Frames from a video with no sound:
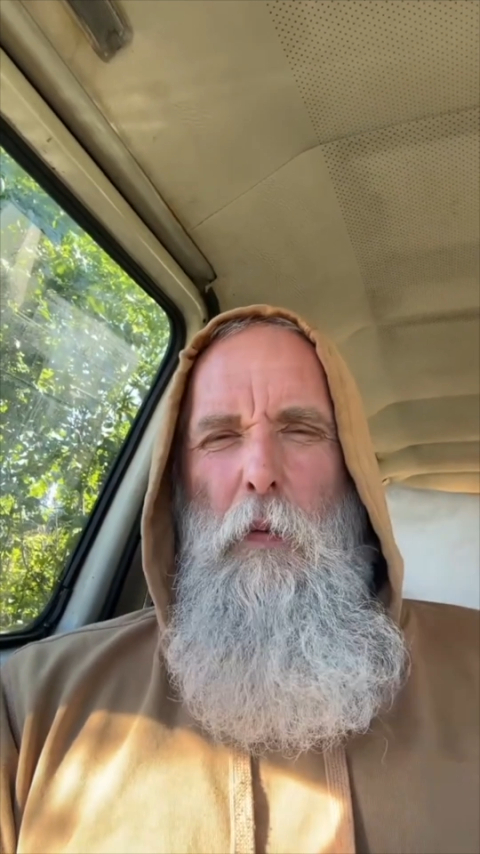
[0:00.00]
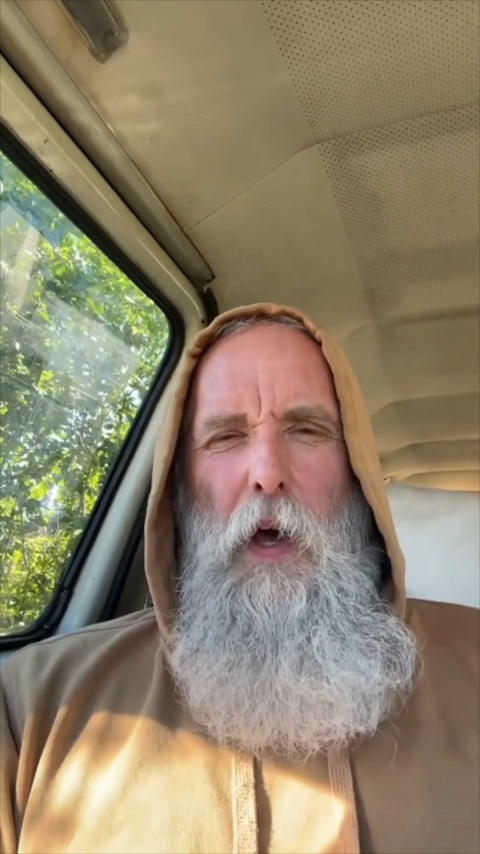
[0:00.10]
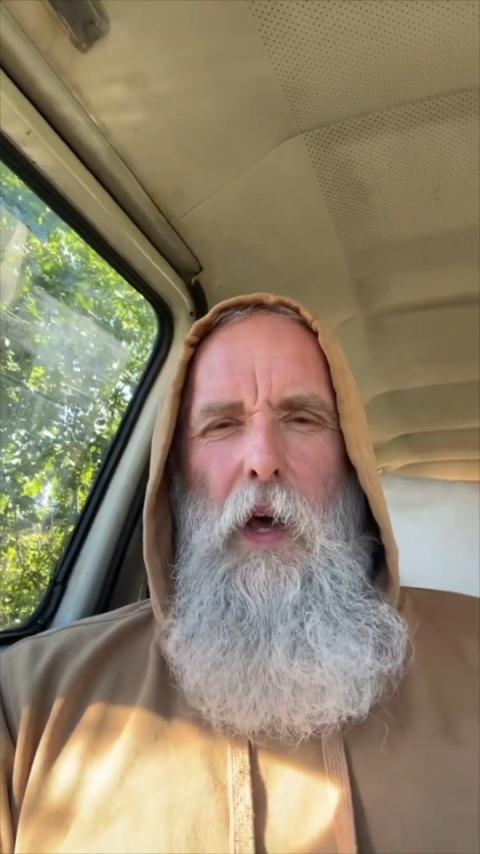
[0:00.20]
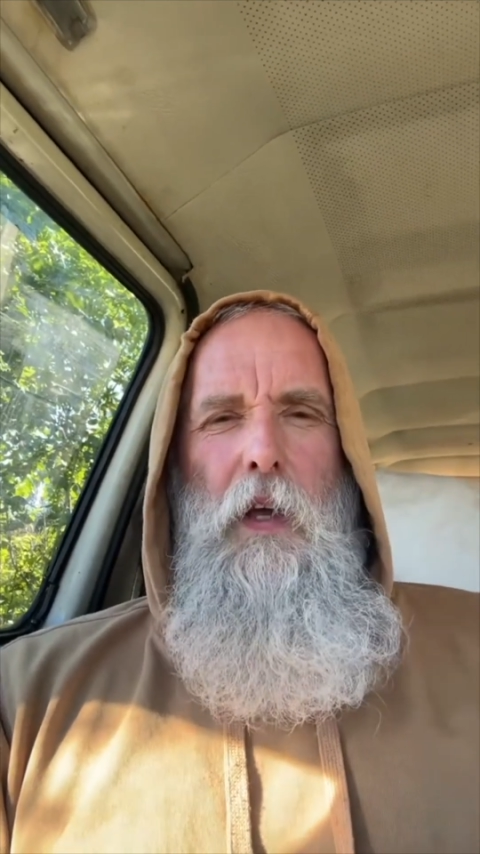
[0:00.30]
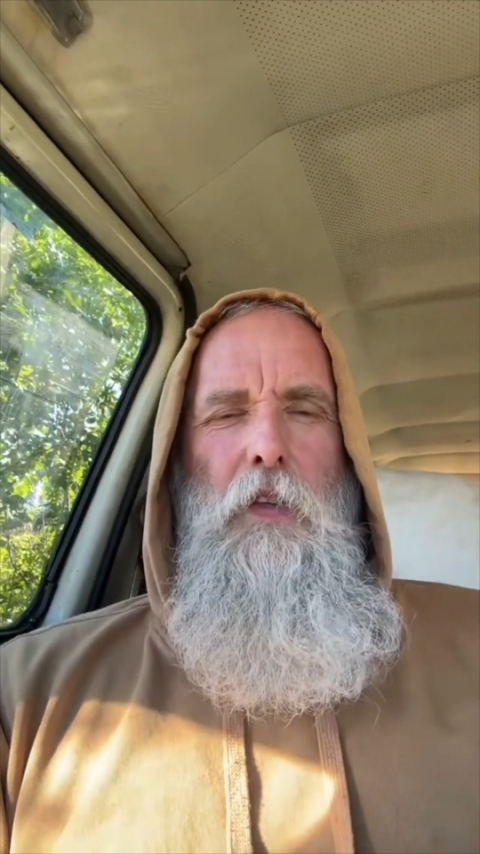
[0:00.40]

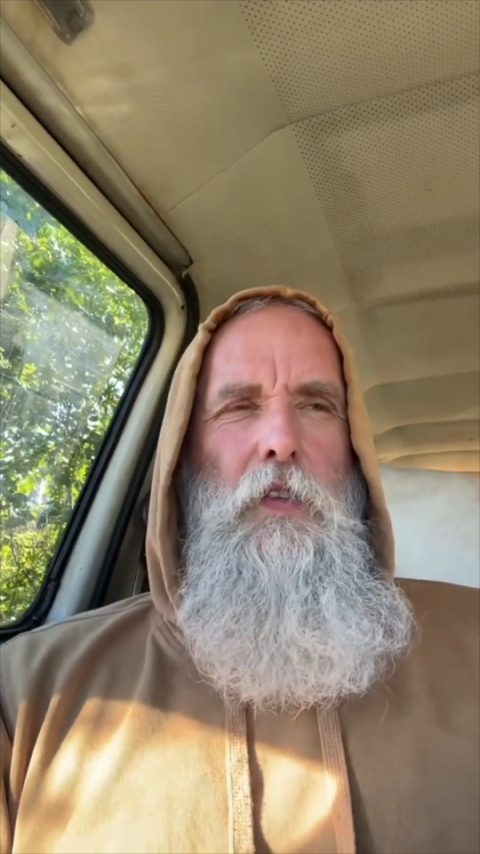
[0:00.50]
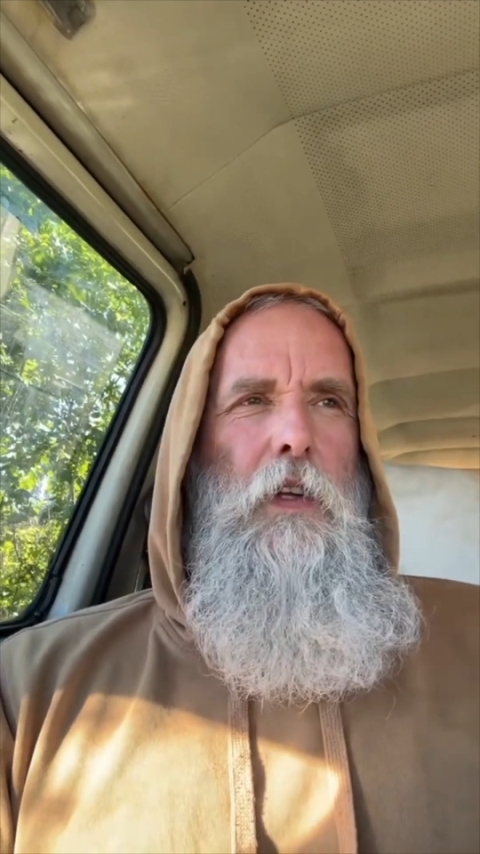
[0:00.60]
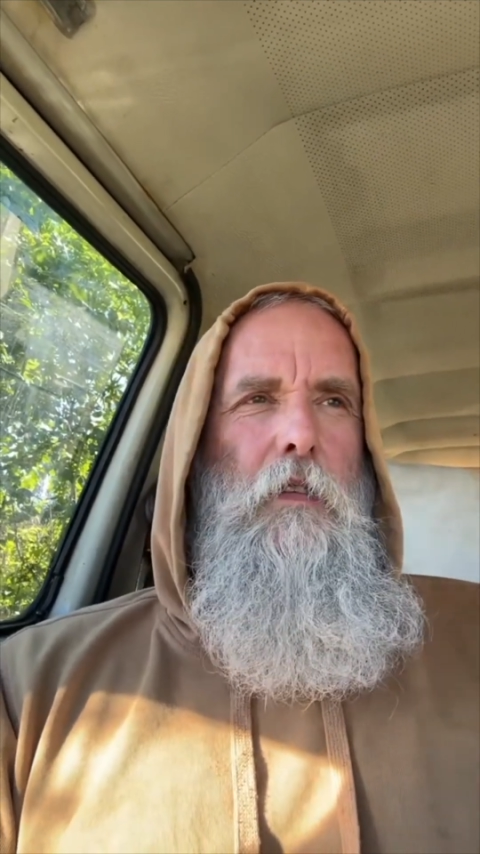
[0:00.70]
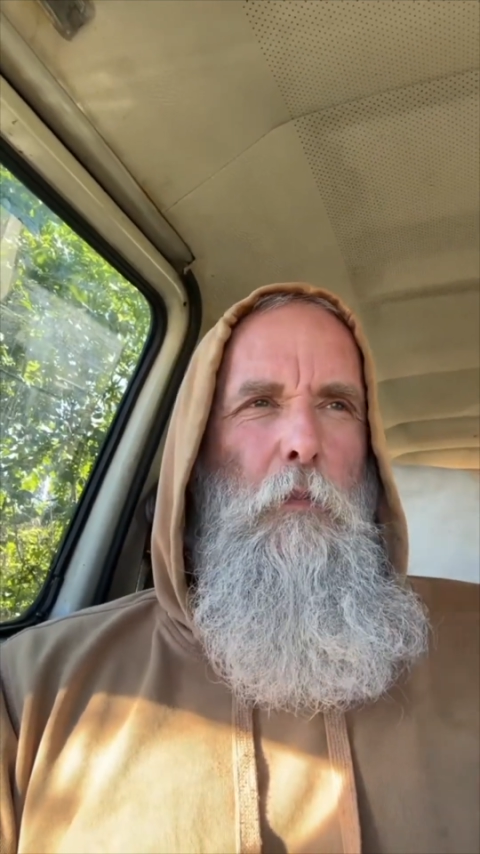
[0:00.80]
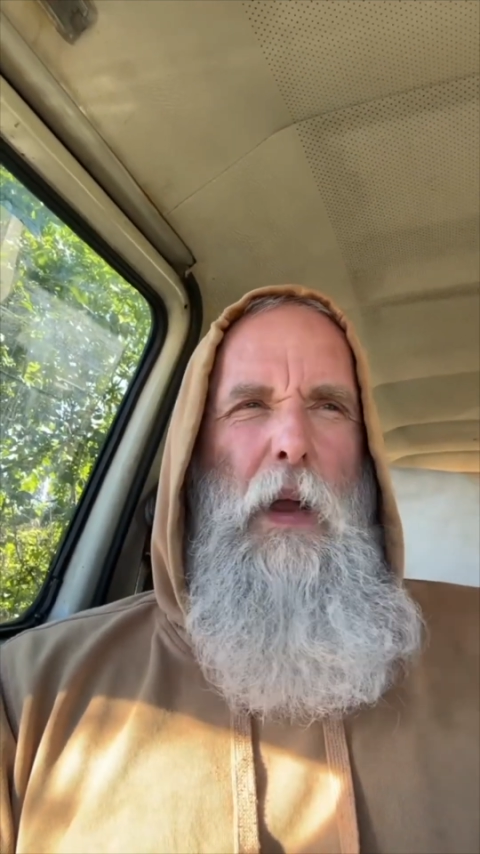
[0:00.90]
eyes
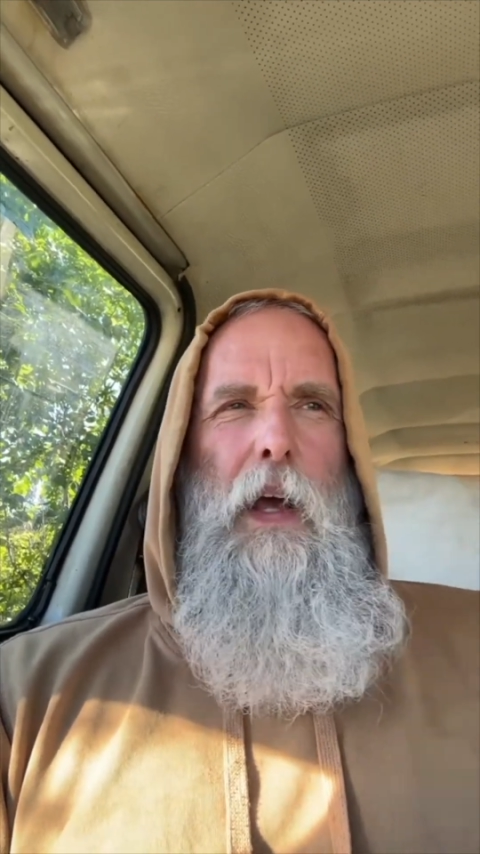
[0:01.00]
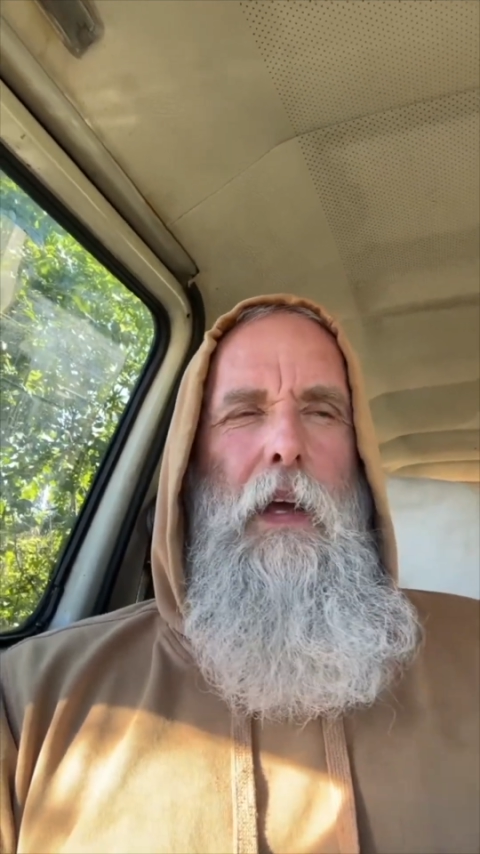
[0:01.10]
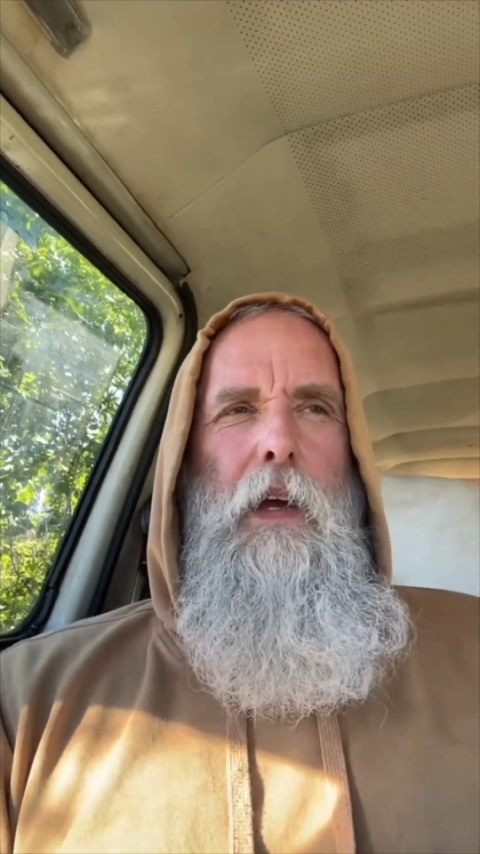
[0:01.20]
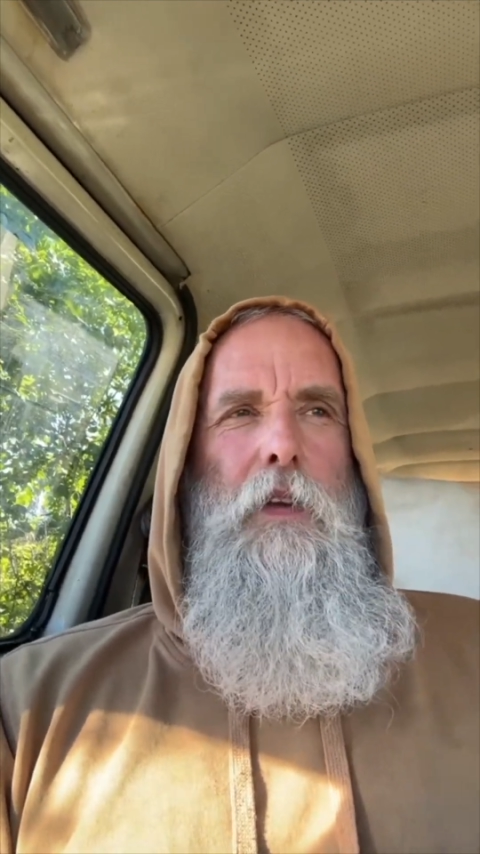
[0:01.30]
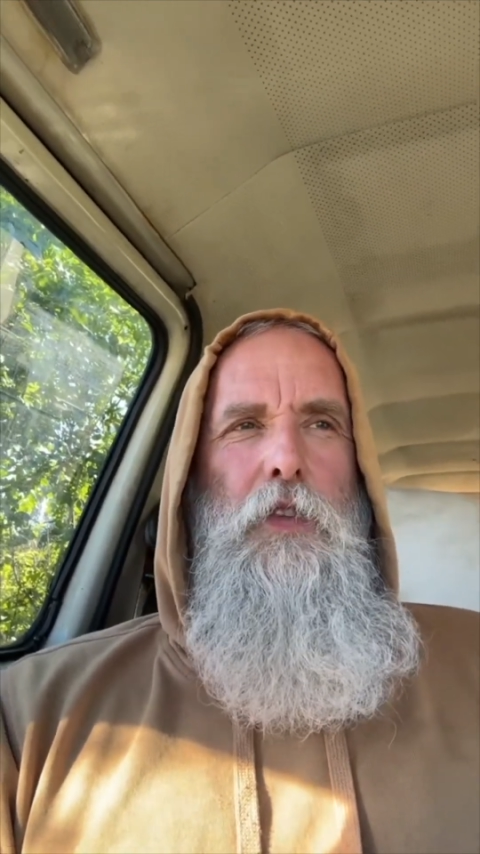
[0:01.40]
and black
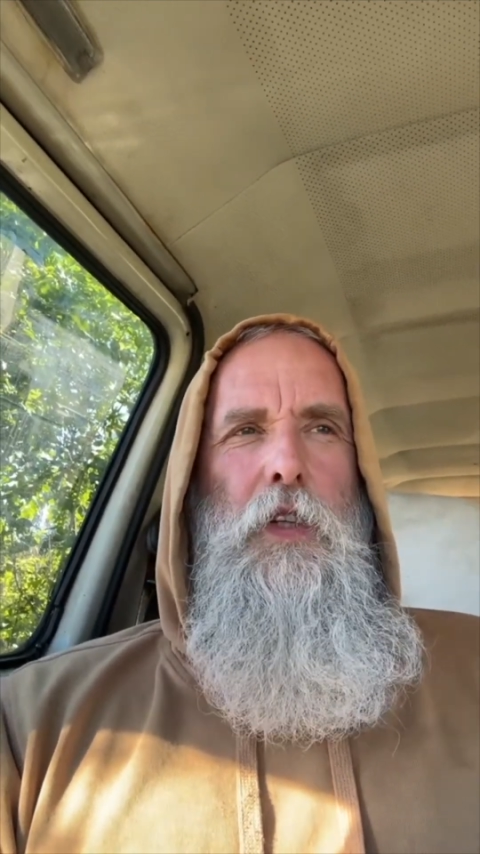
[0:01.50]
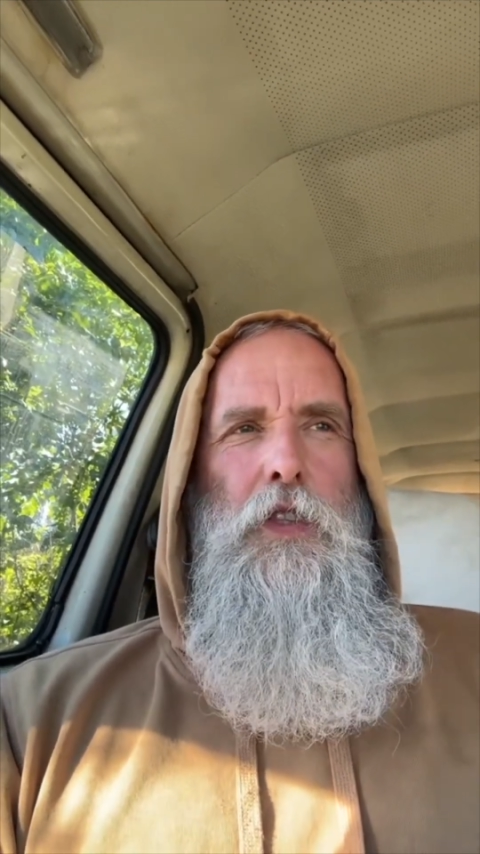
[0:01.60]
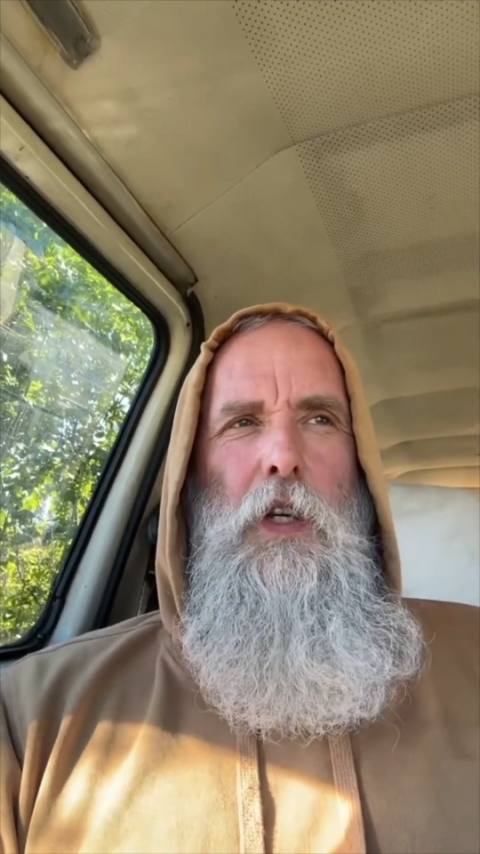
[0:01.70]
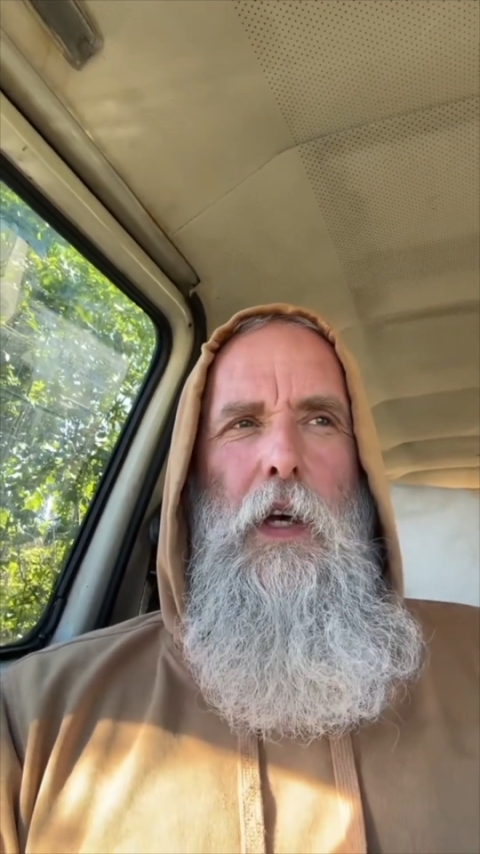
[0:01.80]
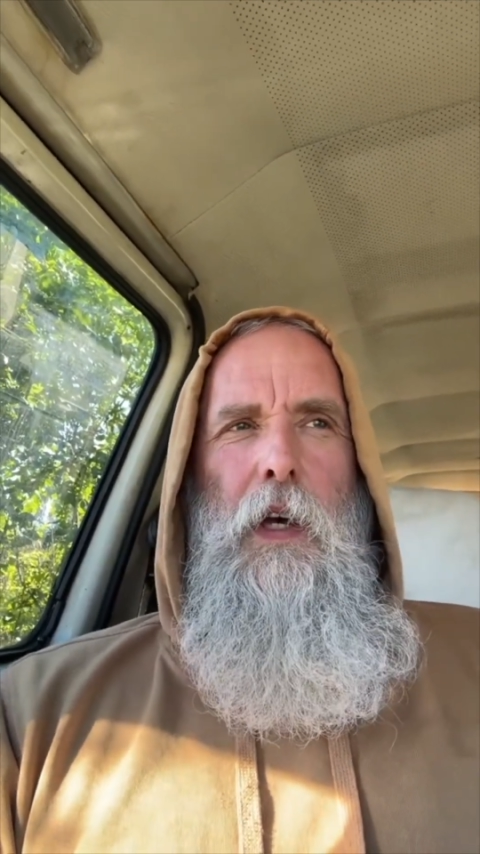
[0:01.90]
hair and such,